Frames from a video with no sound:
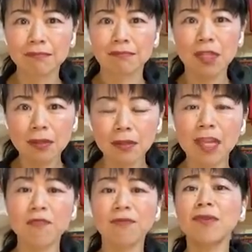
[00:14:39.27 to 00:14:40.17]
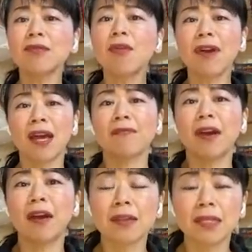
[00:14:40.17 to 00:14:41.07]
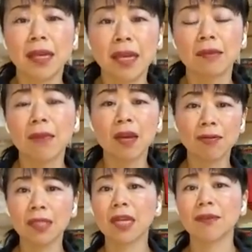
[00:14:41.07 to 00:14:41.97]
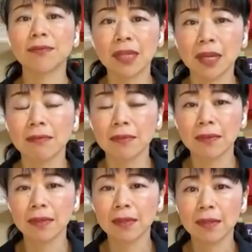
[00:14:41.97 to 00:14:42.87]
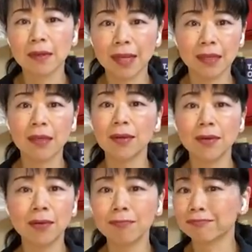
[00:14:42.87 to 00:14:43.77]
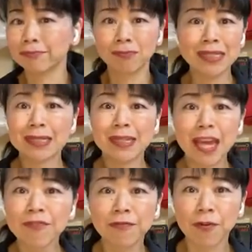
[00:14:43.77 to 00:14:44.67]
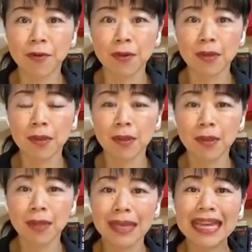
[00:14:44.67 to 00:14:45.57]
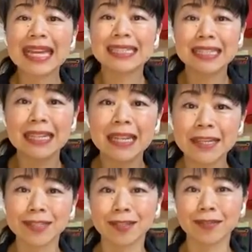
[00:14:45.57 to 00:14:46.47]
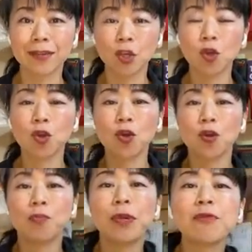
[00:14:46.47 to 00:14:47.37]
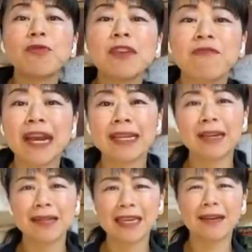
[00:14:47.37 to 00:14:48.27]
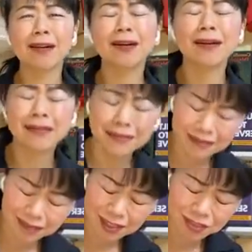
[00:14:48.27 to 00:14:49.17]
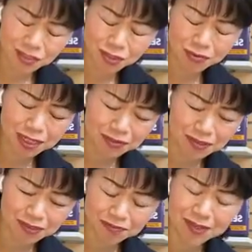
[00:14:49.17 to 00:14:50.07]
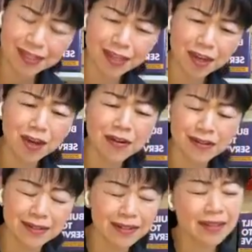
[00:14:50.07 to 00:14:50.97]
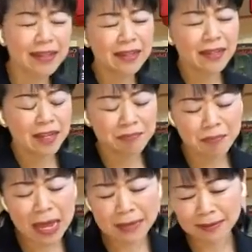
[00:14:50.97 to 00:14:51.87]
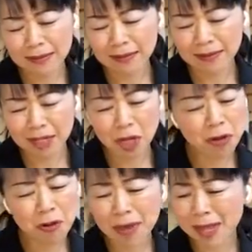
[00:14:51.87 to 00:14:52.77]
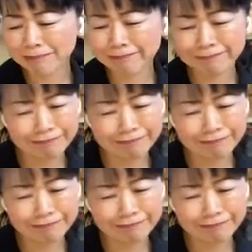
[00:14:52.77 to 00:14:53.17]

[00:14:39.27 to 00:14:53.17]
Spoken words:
You know, if you don't have a hard time or tough time, like, you know, what's life for? It's a lesson. But we find out like, oh, this situation is really hard. But you know what?